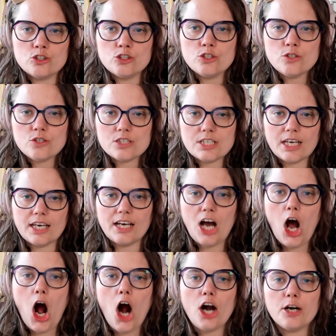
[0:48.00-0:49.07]
using
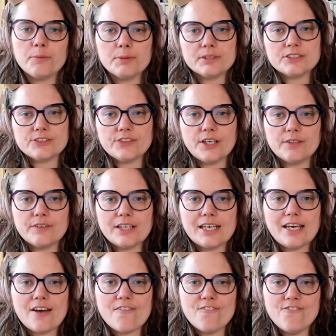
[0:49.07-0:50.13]

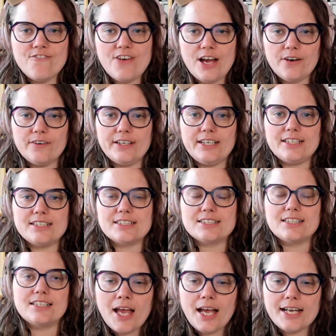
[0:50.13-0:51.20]
arbitrary
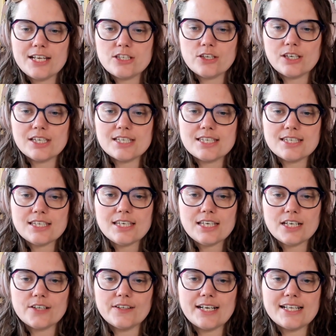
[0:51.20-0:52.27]
variants. And as you can see
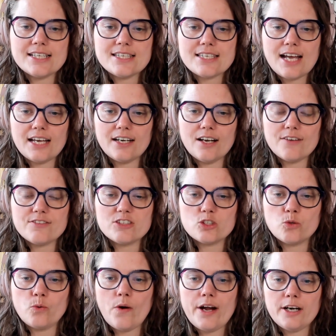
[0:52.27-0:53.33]
here, inside of
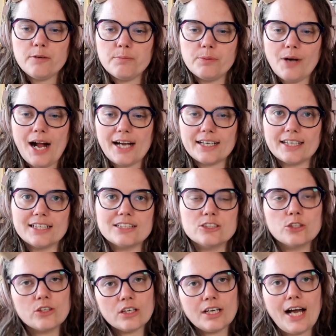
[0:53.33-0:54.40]
square brackets,
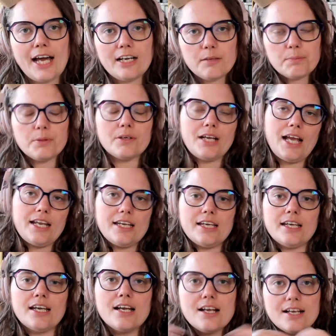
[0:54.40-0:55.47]
you can kind of put
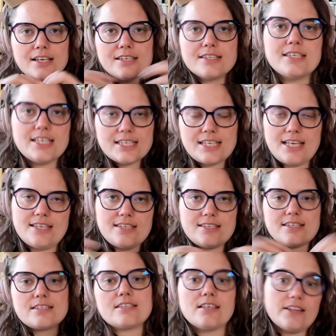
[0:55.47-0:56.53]
any CSS
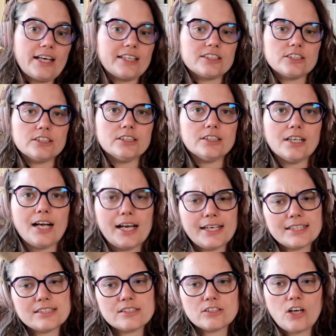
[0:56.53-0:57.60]
selector, I
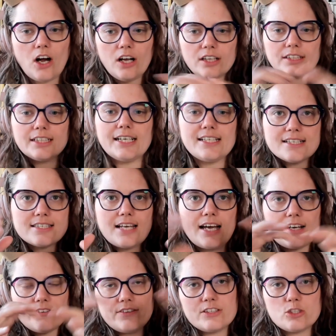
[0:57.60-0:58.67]
guess it's called,
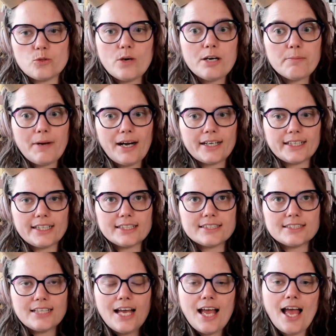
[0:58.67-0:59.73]
inside of the square
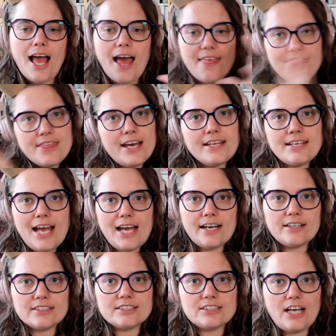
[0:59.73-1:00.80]
brackets, and then add
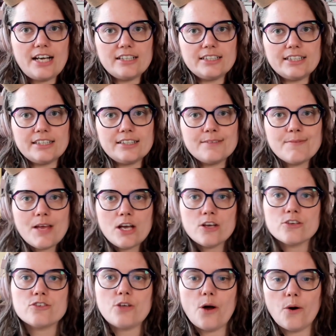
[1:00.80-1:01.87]
our styling.
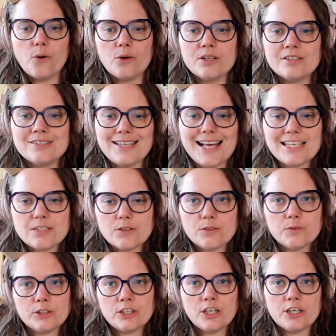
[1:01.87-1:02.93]
So that's what
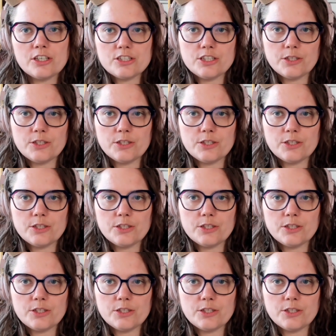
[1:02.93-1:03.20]
we're going to